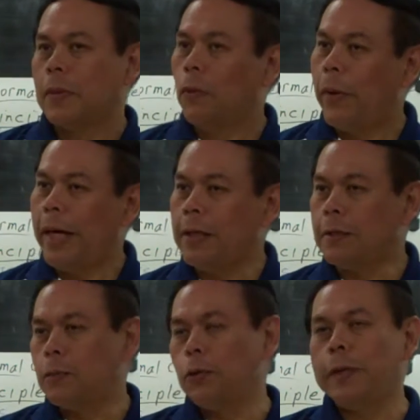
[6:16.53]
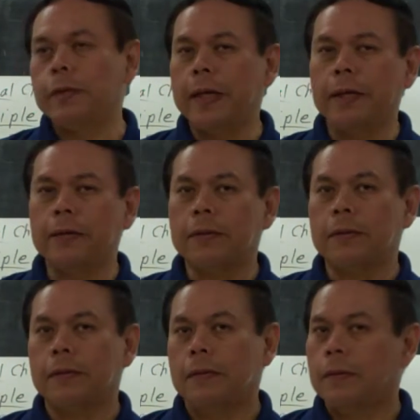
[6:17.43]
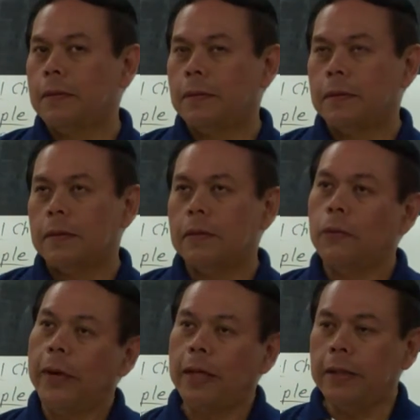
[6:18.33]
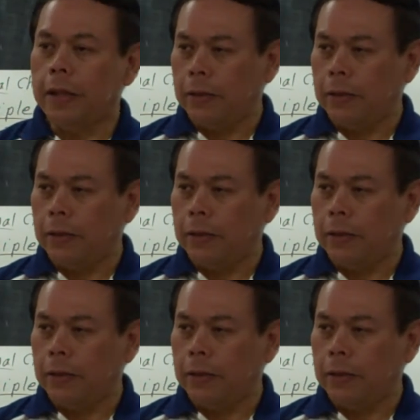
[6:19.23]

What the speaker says: The ways of doing things, the way